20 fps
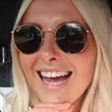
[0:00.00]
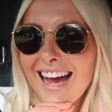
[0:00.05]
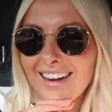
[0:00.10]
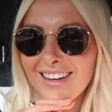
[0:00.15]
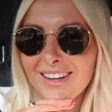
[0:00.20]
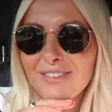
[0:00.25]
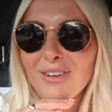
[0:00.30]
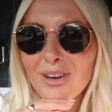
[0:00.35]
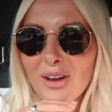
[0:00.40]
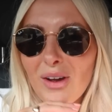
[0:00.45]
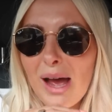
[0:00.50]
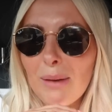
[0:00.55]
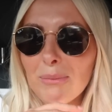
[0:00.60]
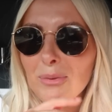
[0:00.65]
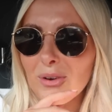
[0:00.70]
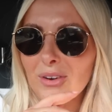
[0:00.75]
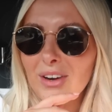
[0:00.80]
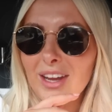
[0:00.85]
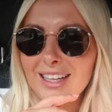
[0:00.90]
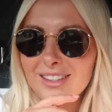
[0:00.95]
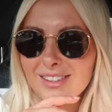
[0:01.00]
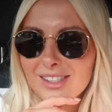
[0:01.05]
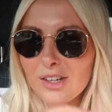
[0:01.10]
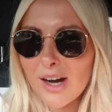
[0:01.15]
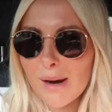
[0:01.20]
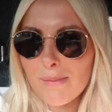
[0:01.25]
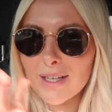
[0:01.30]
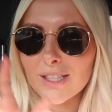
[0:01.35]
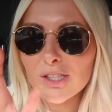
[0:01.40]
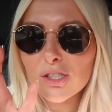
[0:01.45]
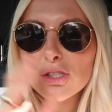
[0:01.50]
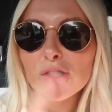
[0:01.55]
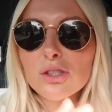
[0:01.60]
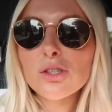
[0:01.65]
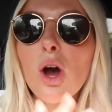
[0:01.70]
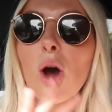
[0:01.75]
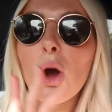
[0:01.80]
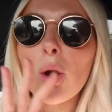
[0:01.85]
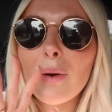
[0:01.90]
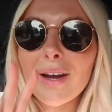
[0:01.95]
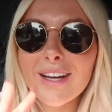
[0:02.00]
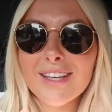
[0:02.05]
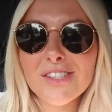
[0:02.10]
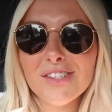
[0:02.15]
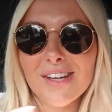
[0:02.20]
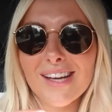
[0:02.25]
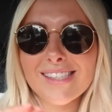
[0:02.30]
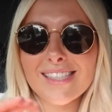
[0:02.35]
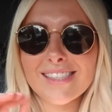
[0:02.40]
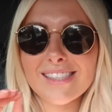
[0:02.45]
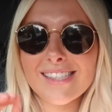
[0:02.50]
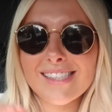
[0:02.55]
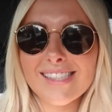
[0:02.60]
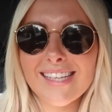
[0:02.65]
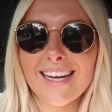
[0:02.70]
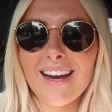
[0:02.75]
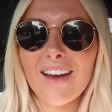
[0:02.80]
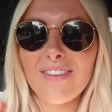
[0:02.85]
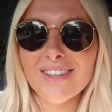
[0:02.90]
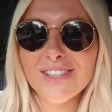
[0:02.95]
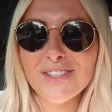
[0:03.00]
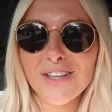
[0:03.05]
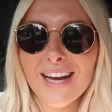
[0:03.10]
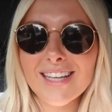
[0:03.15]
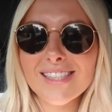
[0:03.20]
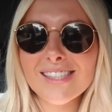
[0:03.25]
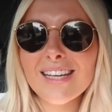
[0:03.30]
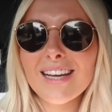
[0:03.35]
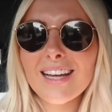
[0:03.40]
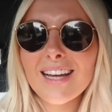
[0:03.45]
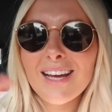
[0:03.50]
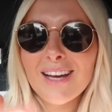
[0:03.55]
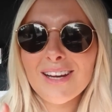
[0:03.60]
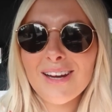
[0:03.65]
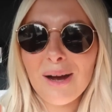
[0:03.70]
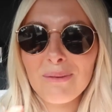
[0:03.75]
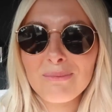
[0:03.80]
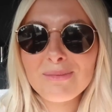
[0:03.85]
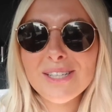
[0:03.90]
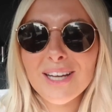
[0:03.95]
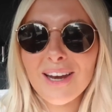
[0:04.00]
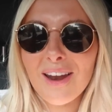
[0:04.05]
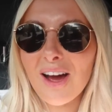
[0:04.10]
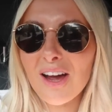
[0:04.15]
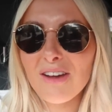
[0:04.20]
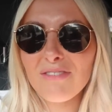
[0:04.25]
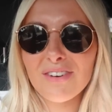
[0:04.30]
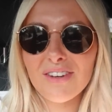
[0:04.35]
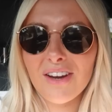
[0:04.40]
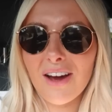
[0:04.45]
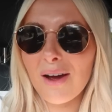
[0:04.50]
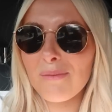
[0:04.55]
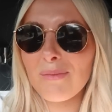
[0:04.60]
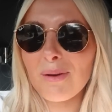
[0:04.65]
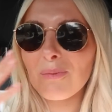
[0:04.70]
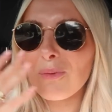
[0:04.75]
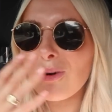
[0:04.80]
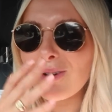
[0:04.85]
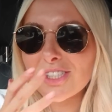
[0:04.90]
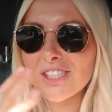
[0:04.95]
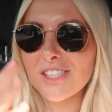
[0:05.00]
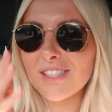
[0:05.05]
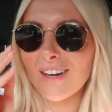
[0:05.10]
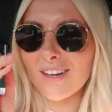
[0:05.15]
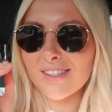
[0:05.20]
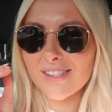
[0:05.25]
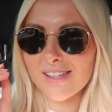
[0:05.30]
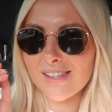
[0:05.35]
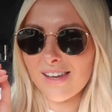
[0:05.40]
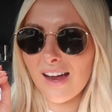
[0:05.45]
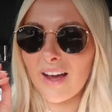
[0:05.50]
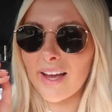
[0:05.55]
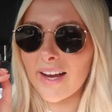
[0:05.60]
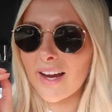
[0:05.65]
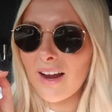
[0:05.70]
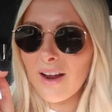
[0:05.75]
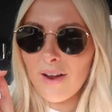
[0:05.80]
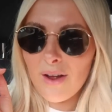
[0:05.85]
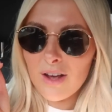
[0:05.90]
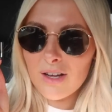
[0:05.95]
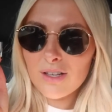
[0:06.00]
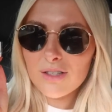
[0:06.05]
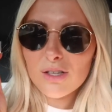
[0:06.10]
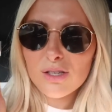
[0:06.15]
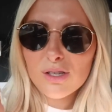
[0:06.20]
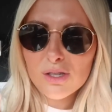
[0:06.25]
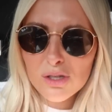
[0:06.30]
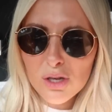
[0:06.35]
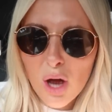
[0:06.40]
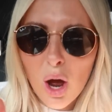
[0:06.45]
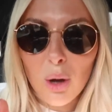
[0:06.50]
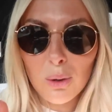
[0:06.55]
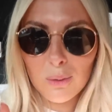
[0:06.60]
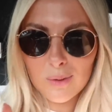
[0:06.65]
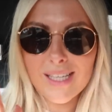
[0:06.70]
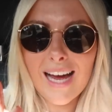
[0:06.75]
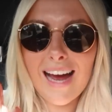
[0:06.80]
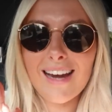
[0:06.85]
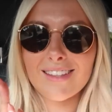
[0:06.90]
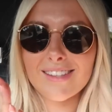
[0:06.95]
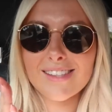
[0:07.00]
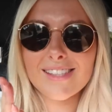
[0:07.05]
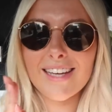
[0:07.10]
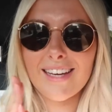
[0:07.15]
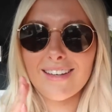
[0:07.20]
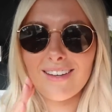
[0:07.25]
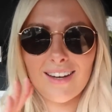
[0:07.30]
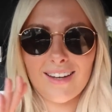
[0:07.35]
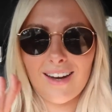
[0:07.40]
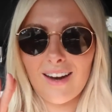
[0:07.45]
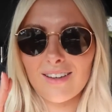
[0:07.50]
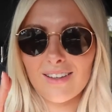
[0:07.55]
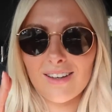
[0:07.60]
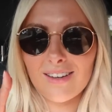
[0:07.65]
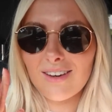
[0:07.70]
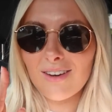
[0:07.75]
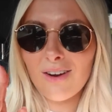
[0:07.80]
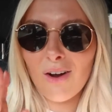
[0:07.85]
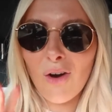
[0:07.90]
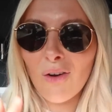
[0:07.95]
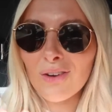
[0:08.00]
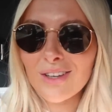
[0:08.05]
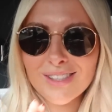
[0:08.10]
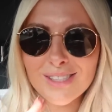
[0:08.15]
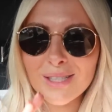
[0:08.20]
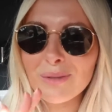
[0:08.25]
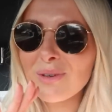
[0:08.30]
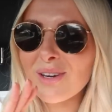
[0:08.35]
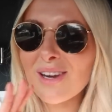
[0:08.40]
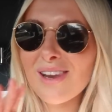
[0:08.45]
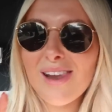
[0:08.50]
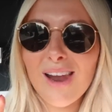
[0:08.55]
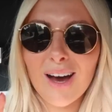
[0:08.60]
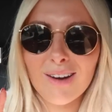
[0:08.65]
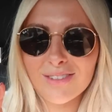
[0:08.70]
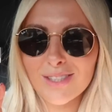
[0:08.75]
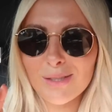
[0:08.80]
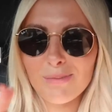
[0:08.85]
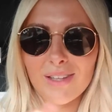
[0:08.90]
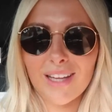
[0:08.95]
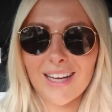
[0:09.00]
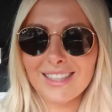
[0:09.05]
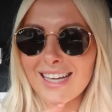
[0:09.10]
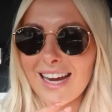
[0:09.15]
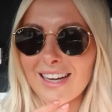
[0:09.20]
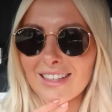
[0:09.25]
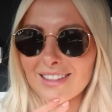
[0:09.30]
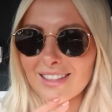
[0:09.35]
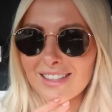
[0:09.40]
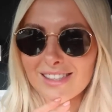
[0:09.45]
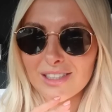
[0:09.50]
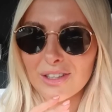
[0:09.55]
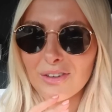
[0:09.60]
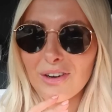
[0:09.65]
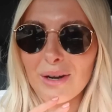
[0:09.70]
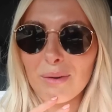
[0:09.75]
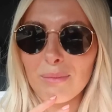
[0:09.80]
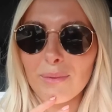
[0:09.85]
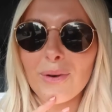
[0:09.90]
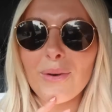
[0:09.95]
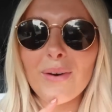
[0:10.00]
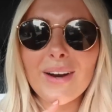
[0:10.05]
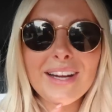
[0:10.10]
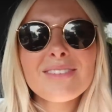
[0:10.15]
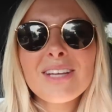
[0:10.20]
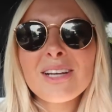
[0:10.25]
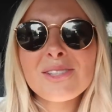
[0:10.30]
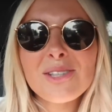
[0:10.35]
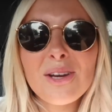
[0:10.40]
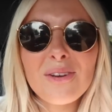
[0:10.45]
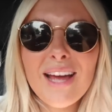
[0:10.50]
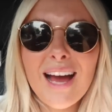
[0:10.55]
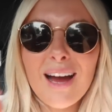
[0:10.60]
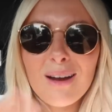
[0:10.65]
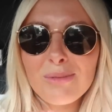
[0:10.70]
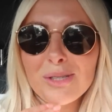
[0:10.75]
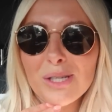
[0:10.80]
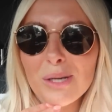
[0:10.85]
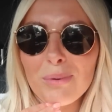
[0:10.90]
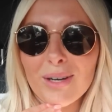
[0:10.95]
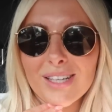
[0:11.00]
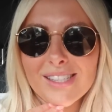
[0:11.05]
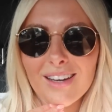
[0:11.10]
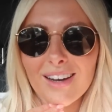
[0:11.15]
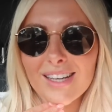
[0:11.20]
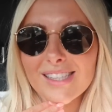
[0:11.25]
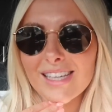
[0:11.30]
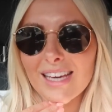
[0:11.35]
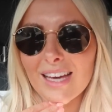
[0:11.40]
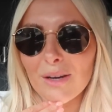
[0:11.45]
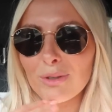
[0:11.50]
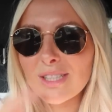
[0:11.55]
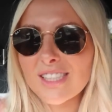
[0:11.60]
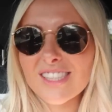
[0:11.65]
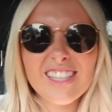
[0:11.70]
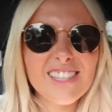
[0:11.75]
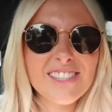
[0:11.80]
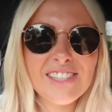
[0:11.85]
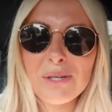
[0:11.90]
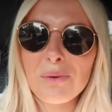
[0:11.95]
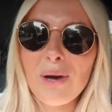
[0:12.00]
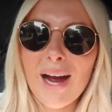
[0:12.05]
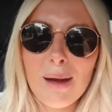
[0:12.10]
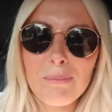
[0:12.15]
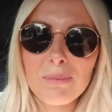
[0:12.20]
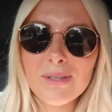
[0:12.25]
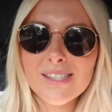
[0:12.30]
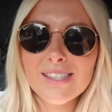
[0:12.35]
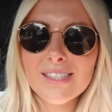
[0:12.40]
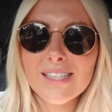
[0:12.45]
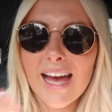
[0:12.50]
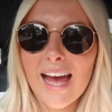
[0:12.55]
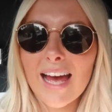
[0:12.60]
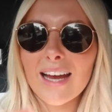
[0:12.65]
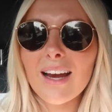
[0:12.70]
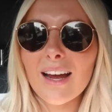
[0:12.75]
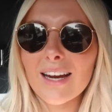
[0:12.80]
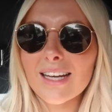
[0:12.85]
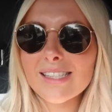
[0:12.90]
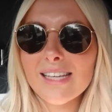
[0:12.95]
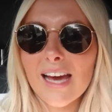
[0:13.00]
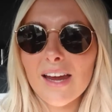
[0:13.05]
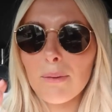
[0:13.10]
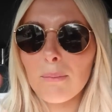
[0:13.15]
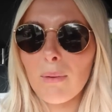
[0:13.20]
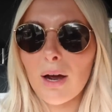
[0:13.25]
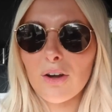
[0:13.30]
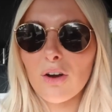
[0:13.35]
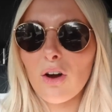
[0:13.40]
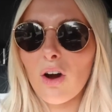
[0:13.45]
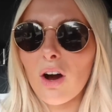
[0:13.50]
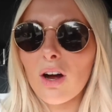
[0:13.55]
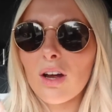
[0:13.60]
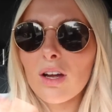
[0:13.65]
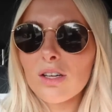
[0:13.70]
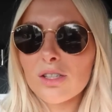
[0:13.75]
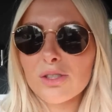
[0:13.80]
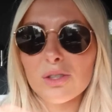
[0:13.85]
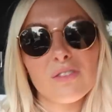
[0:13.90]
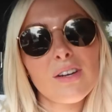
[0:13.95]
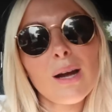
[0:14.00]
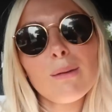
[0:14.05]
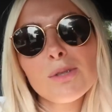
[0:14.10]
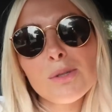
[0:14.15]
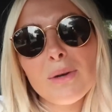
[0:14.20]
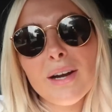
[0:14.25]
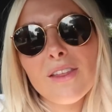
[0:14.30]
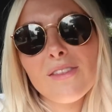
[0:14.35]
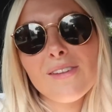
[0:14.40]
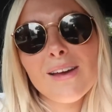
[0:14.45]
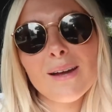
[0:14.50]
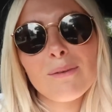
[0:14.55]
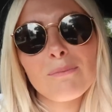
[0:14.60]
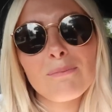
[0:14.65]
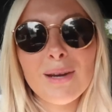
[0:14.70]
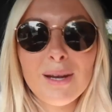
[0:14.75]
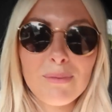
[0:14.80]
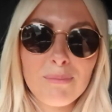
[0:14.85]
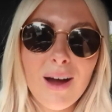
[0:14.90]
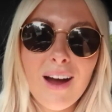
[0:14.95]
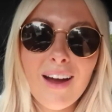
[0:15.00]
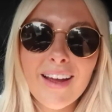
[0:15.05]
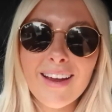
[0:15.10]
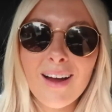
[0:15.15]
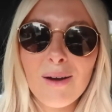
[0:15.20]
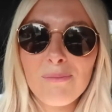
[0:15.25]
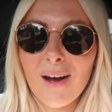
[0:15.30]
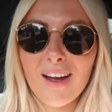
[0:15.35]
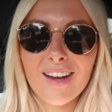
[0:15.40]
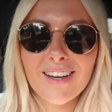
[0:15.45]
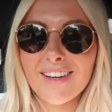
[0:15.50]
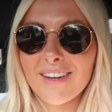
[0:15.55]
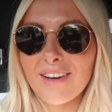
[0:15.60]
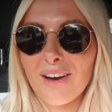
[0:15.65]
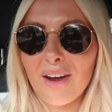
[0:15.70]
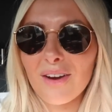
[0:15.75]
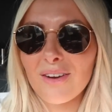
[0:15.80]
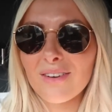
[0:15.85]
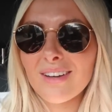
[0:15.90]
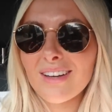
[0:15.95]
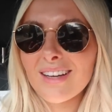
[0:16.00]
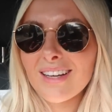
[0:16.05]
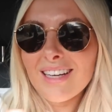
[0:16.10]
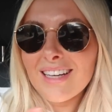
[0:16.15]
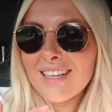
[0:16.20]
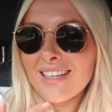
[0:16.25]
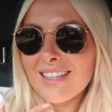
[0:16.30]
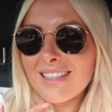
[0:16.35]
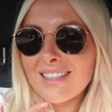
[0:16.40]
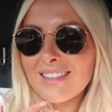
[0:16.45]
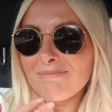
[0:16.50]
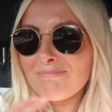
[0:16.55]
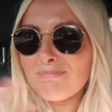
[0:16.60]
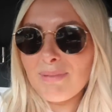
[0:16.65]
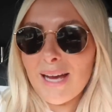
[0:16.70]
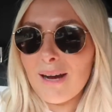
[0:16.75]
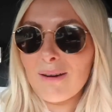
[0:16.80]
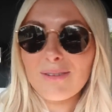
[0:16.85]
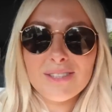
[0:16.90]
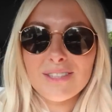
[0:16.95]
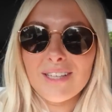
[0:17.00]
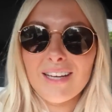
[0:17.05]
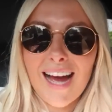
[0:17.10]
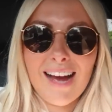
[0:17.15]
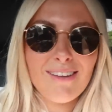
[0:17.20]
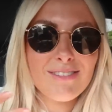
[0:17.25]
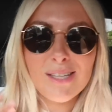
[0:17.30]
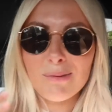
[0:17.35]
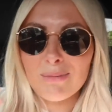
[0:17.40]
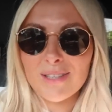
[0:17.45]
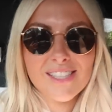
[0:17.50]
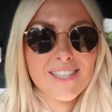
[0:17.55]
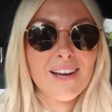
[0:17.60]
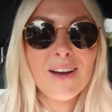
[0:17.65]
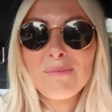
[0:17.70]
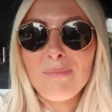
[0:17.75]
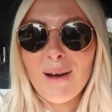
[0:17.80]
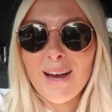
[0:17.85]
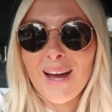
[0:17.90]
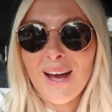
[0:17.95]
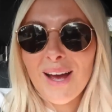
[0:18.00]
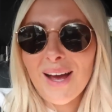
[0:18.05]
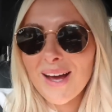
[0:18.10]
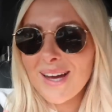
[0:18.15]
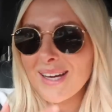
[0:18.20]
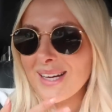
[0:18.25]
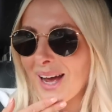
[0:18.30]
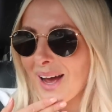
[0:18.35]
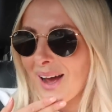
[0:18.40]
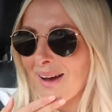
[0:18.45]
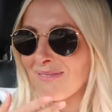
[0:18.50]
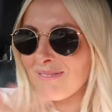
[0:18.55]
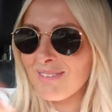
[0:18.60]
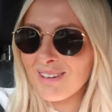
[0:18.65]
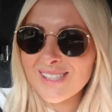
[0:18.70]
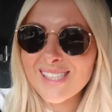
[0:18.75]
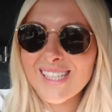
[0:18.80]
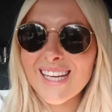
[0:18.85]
And I follow Emma on Instagram, and it's so interesting to see like the dress come to life. And I mean, what she does is like so talented. Like I honestly would love to be that talented. It's incredible. So yeah, I'm super excited. We're just gonna see what happens today. Like I said, it might not sort of come to anything, but it might. I might, you know, be able to have something designed by her. We'll